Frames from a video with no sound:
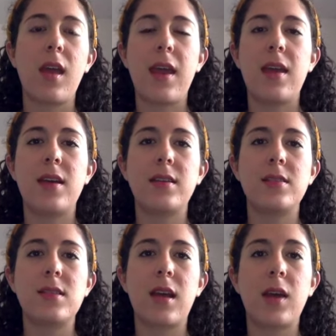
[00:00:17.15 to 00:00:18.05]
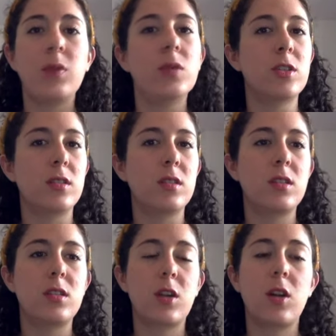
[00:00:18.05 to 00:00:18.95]
and I will
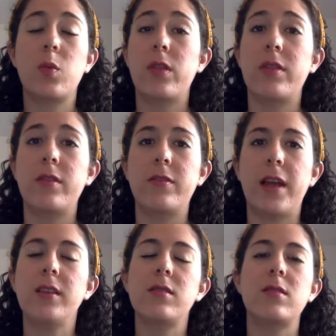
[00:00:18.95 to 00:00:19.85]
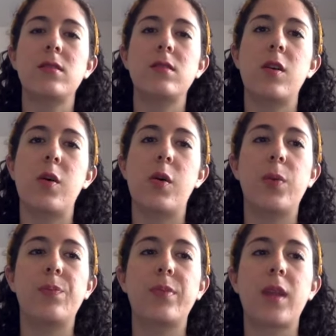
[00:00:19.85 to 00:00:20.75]
just start with the flights. So
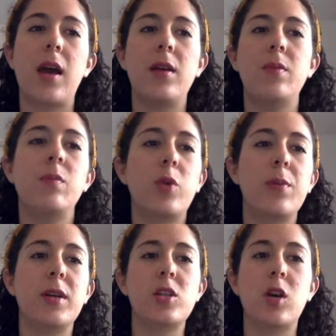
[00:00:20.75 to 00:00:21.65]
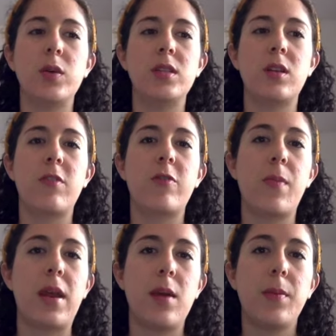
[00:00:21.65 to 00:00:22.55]
I pretty much always start from
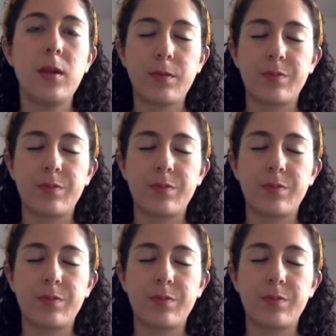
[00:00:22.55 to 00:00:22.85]
Miami.